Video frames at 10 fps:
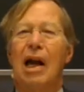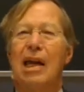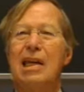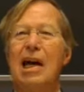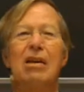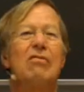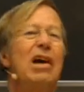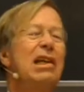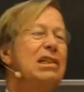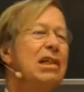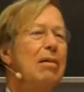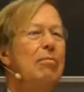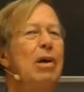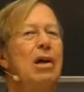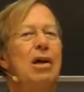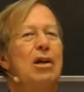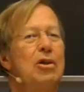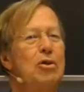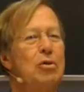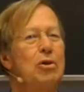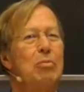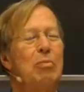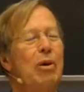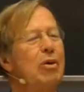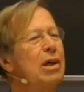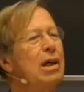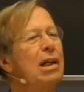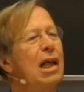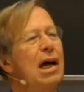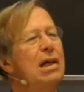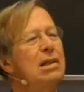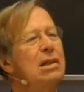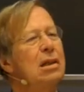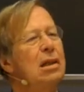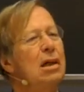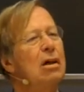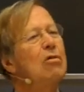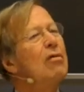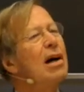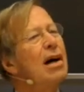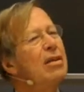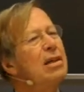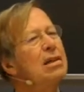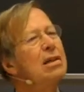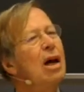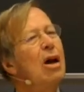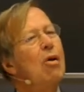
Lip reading: and elevate some to a superior class over others.